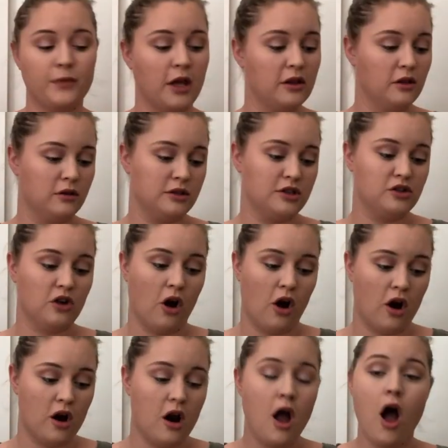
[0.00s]
little
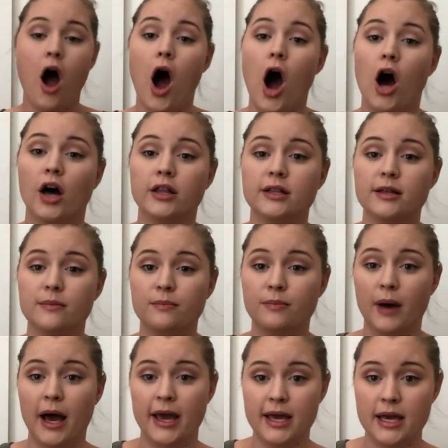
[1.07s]
star on
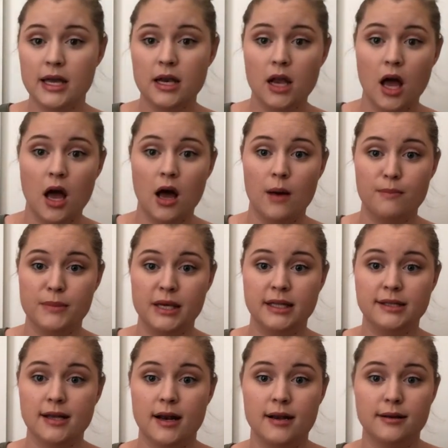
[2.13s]
by it
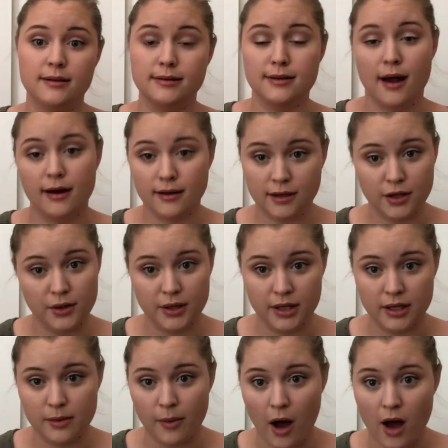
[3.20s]
means that it is not included
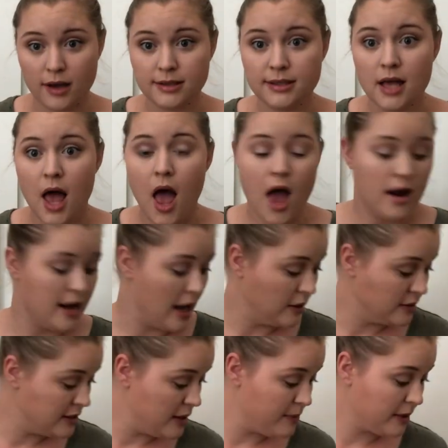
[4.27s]
in the box.
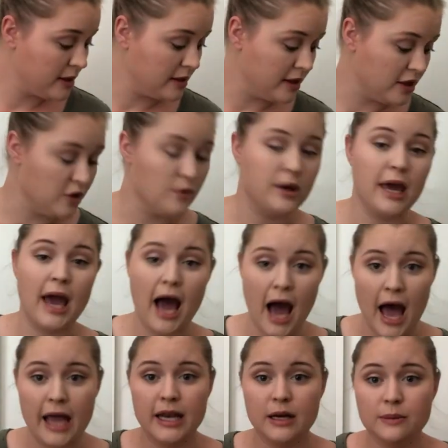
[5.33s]
Now typically you get
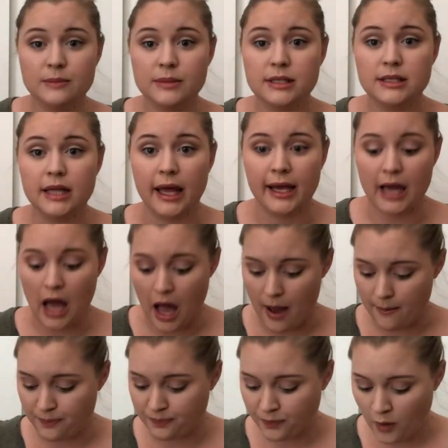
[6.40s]
items like
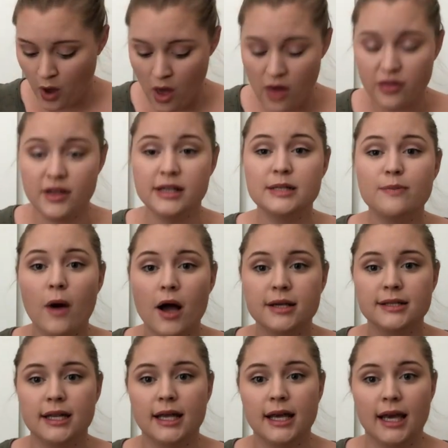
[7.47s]
this
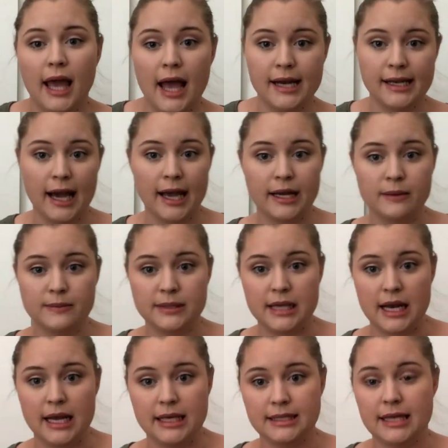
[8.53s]
box, I didn't get any items
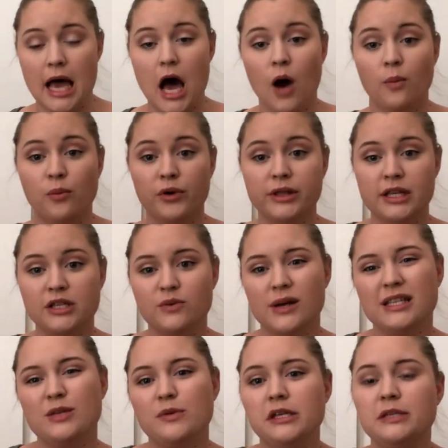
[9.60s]
in it to help with these
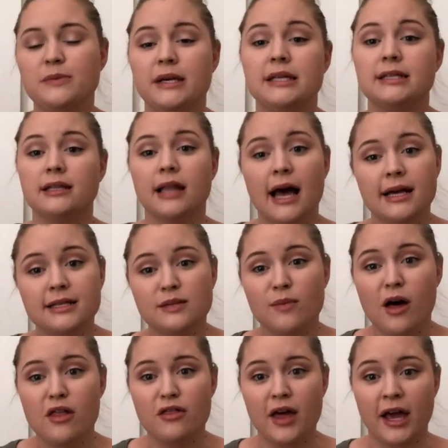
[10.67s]
recipes because last
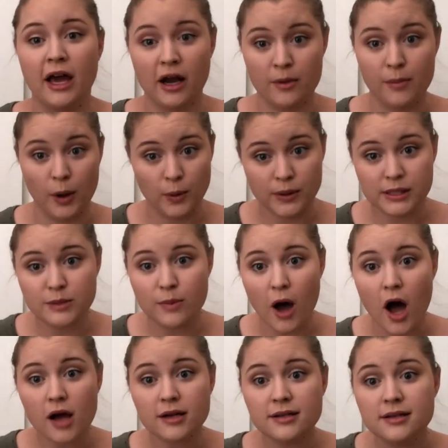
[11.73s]
month I got a bonus
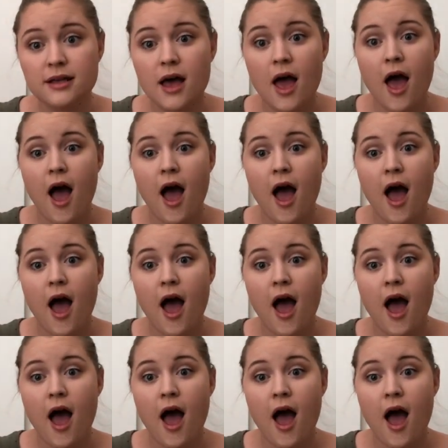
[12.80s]
box,